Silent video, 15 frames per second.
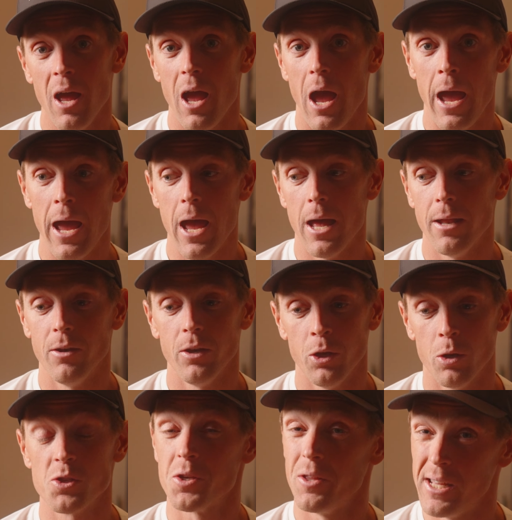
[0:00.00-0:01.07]
And you
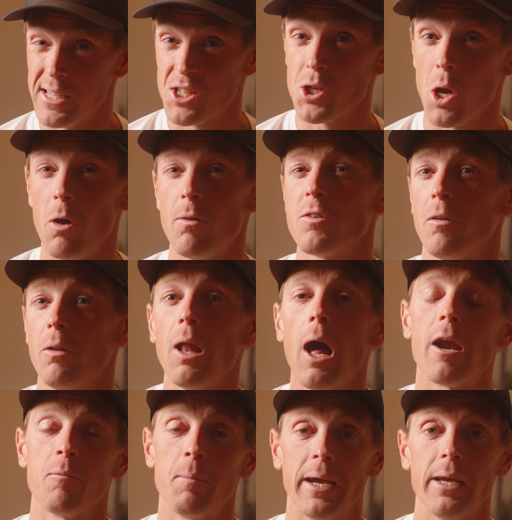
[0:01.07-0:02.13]
know, so this solves a
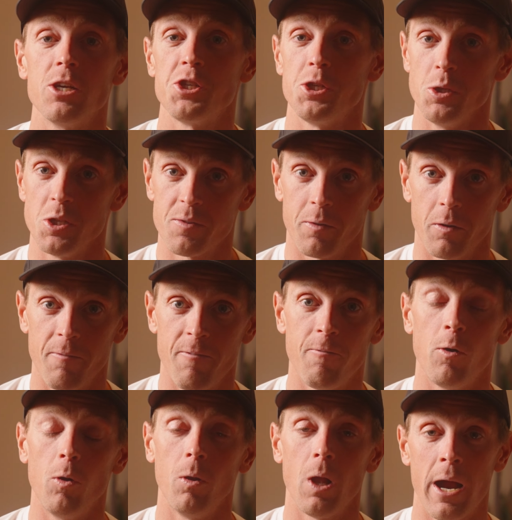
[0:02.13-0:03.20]
lot of my issues for
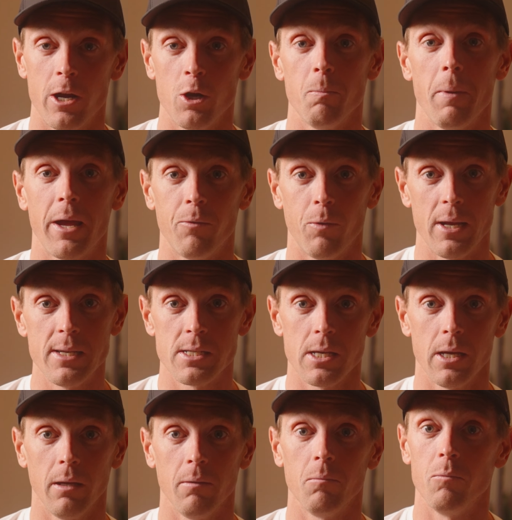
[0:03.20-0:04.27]
full Ironman
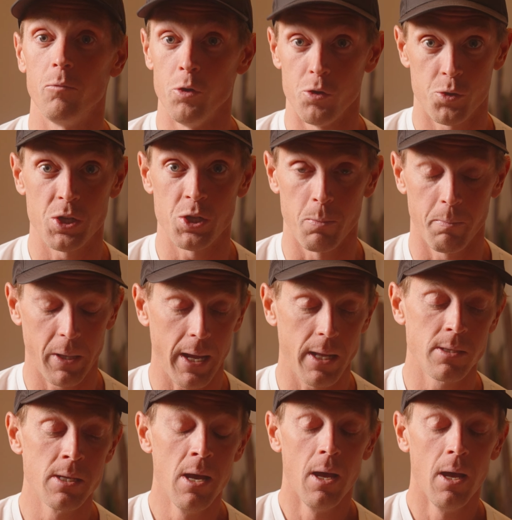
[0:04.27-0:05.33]
racing nutrition plan.